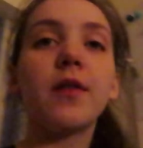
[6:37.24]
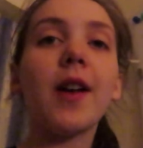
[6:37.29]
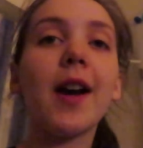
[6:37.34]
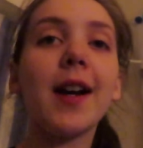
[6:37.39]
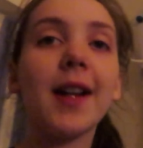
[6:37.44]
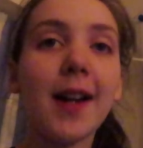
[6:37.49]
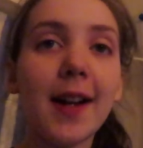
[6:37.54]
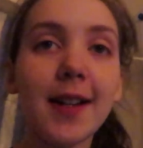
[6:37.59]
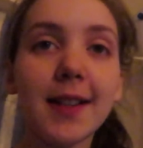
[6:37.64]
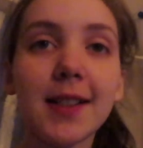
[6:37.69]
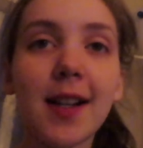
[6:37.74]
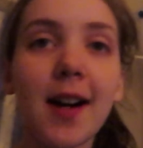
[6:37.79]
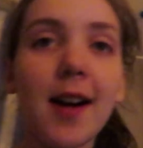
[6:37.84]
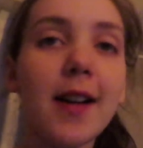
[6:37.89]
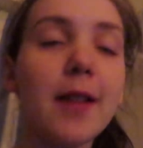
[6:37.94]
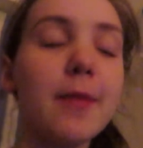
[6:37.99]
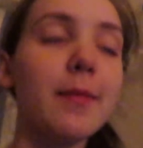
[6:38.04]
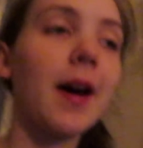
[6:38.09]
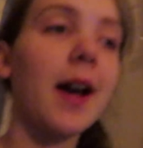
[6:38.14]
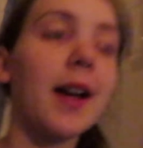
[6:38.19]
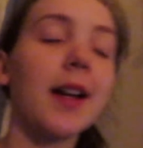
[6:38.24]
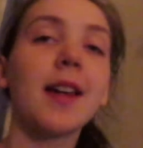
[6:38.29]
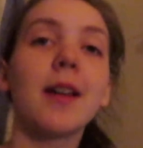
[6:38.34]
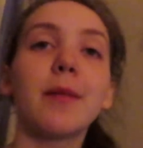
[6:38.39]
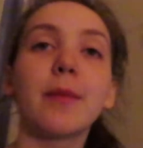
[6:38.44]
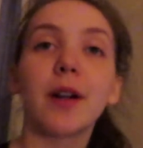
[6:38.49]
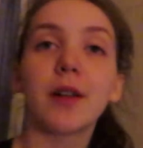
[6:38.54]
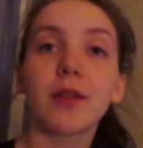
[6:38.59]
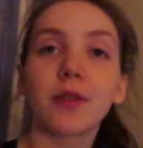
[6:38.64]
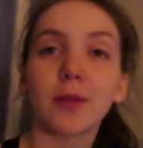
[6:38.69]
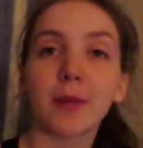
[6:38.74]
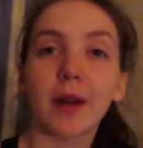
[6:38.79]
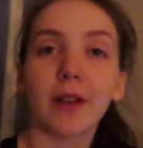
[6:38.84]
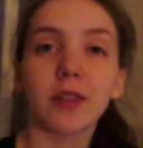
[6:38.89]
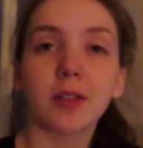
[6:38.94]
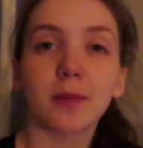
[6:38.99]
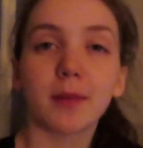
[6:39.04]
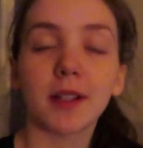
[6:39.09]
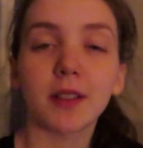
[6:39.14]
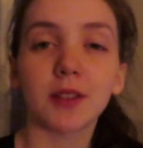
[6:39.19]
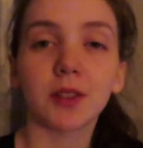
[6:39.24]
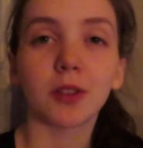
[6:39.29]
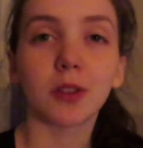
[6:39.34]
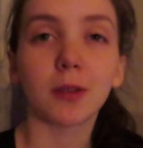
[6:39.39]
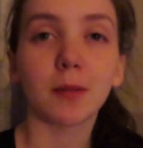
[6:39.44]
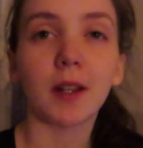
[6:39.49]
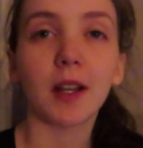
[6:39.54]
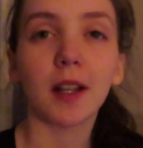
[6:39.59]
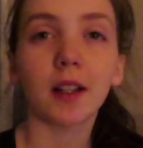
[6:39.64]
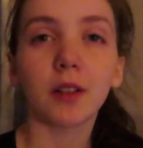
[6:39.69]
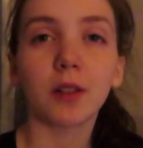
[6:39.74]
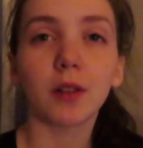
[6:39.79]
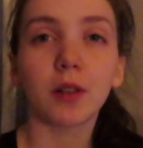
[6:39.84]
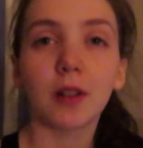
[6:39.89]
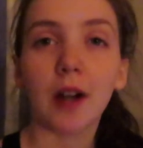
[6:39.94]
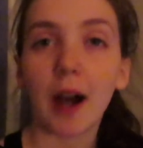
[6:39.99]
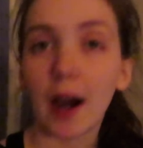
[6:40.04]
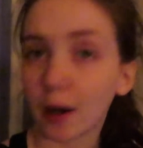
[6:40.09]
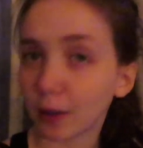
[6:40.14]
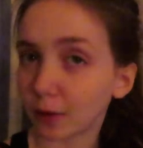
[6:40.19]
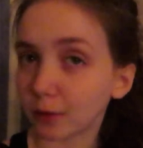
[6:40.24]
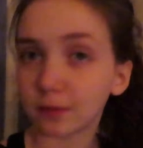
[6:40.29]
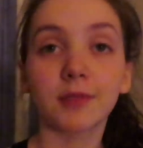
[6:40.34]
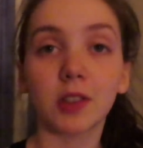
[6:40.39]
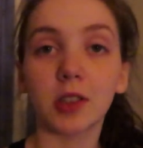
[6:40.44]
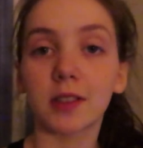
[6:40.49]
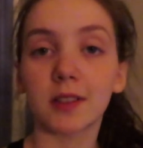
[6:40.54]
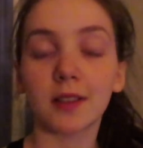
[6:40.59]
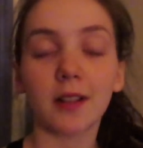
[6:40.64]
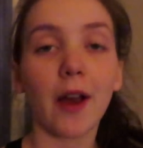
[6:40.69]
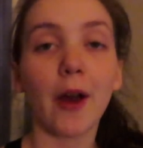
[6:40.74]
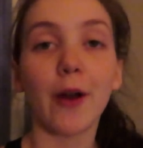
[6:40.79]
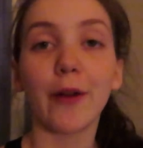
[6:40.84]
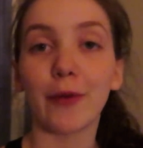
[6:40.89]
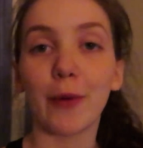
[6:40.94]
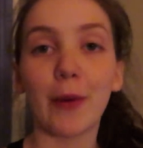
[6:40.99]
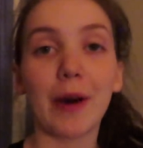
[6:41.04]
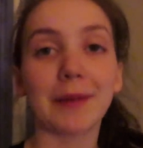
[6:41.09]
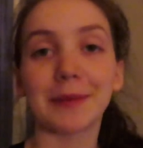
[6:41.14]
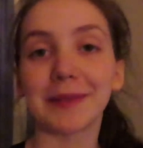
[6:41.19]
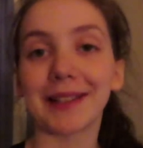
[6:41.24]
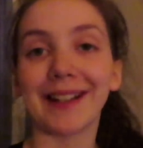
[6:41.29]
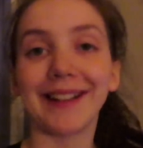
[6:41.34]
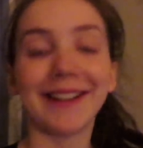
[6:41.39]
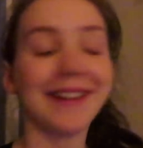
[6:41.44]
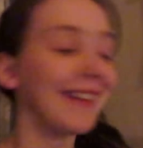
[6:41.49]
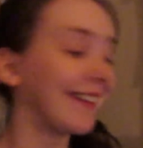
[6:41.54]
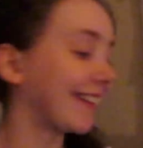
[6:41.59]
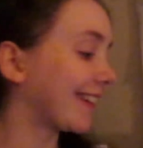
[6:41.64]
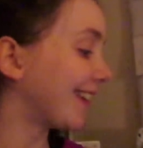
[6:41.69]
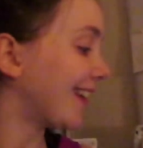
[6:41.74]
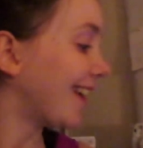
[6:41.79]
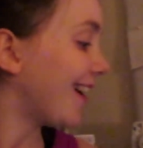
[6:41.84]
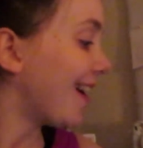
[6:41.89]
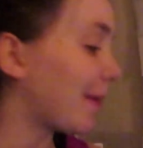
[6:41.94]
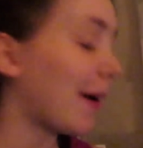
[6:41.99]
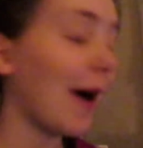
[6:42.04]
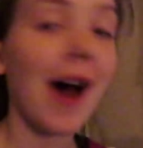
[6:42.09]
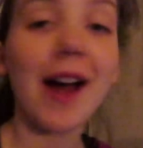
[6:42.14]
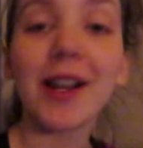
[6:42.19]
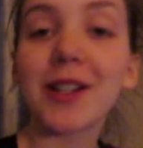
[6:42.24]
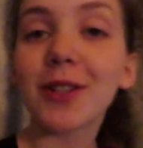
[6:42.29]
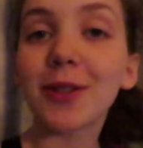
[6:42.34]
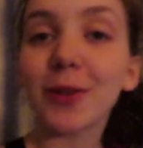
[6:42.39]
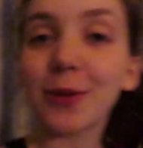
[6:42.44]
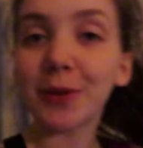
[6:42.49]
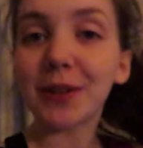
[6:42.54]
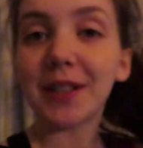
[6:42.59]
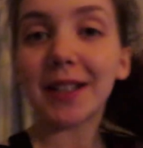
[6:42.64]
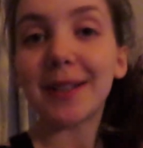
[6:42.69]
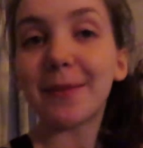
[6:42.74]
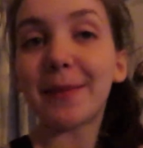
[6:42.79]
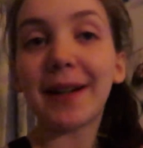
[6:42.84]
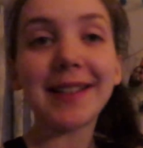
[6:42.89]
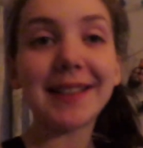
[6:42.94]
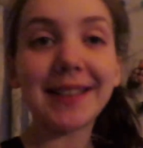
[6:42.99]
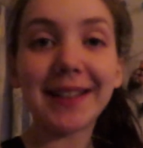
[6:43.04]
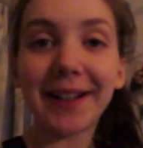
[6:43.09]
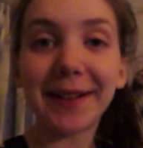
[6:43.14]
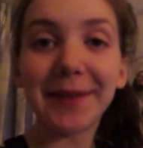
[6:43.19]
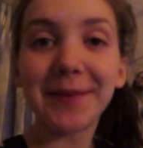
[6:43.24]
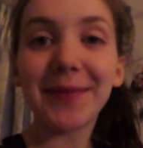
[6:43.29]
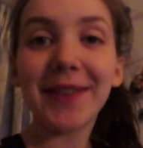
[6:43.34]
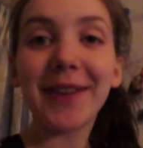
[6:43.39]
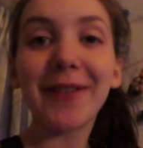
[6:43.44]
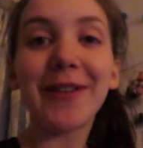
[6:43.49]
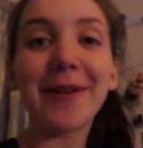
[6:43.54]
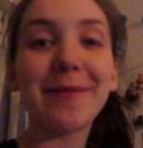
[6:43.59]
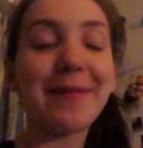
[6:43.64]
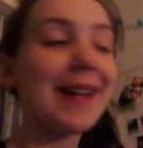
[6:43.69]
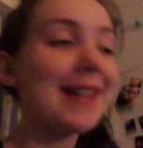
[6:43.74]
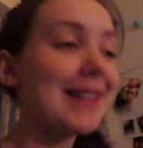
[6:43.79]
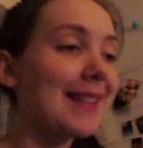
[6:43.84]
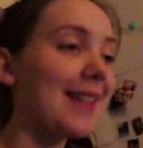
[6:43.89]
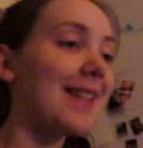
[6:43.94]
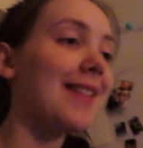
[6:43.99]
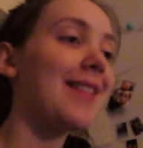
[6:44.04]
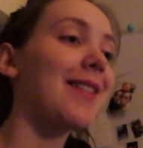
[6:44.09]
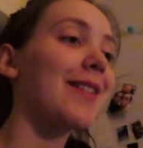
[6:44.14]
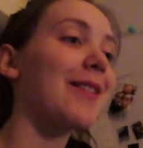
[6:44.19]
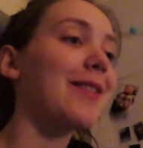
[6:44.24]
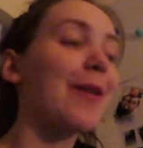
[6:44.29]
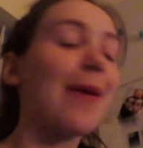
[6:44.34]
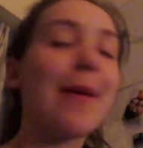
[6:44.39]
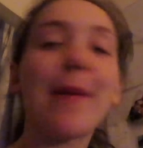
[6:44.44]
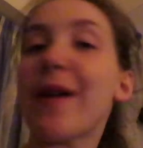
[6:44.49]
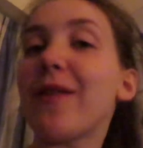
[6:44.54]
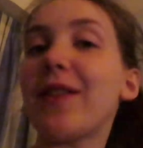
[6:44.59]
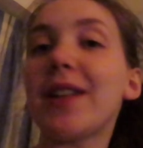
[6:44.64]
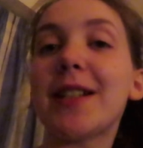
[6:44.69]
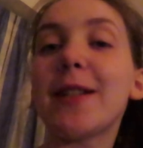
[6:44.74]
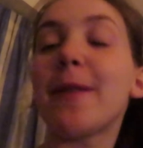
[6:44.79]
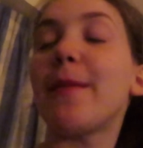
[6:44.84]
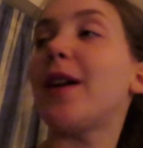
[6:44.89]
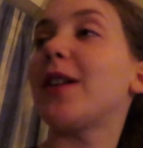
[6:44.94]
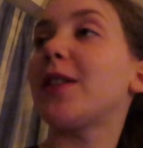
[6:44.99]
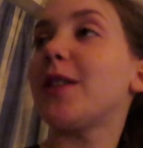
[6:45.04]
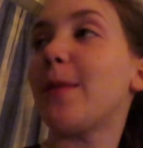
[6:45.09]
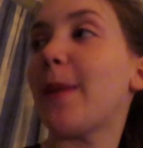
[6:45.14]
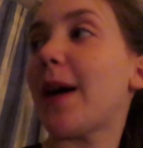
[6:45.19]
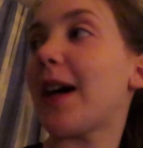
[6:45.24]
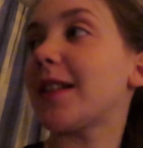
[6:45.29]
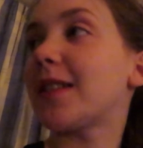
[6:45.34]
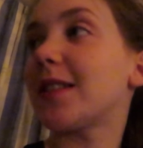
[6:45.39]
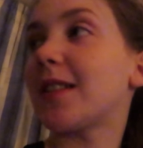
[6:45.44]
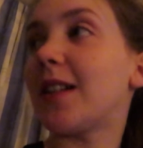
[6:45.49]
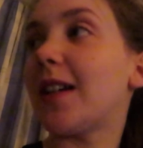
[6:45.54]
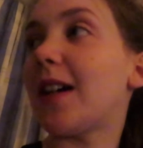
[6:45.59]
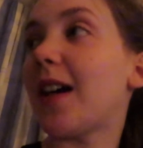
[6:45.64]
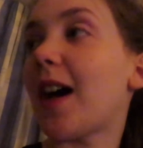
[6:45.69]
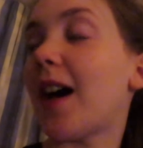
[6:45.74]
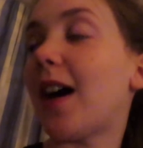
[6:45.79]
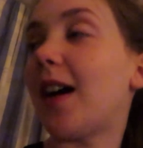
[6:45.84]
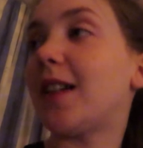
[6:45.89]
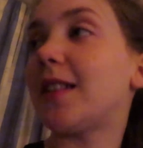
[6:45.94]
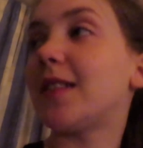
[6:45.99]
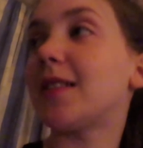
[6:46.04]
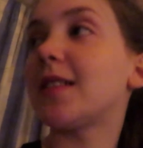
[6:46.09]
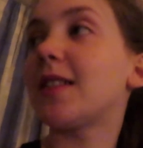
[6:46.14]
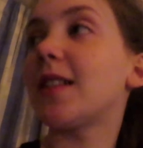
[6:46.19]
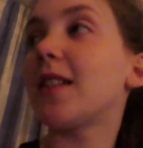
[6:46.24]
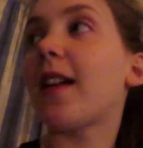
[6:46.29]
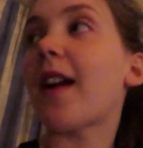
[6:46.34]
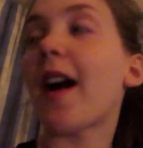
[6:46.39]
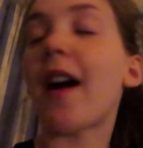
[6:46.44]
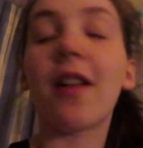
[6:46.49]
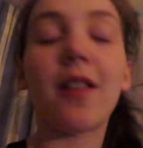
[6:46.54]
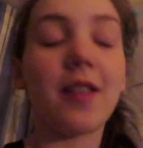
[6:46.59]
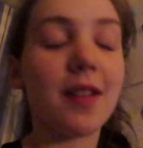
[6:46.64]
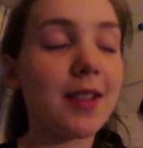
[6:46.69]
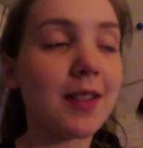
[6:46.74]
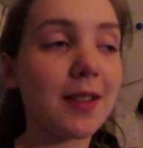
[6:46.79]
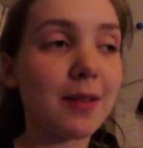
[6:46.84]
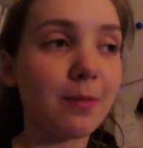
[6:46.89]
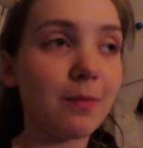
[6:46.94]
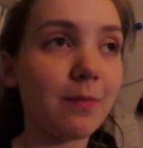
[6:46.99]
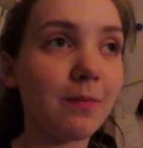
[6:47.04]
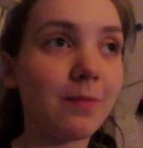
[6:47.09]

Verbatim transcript: Right guys, I am back in my room after my Zoom. Ignore how just overwhelmed I look. But I just ordered my dinner from my teacher, so I'm having tomato pasta and carrots.